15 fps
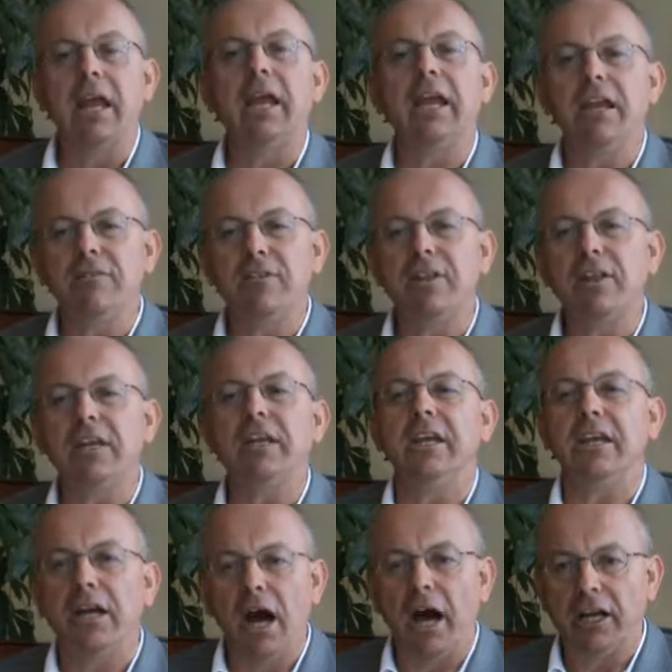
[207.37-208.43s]
Even the
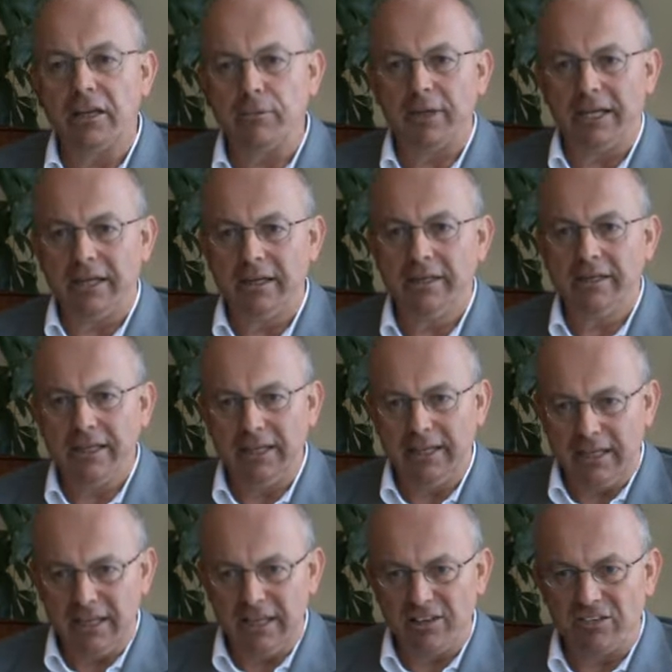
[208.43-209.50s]
economy
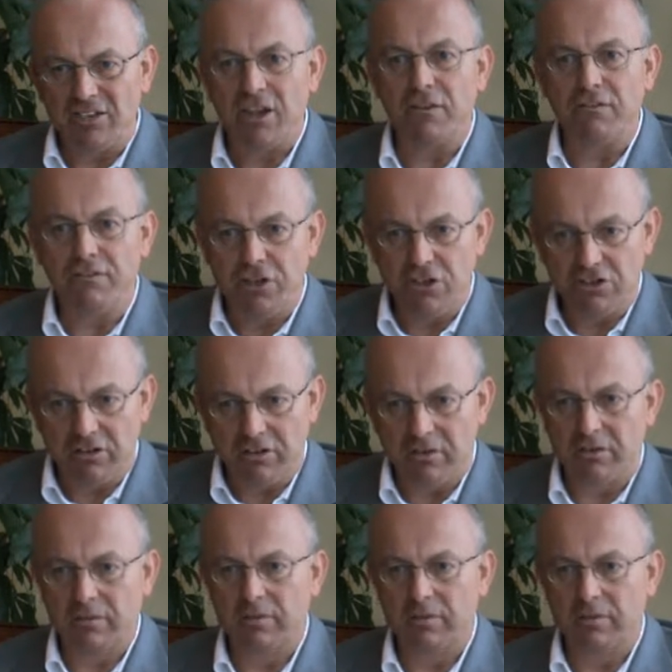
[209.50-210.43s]
needs vision.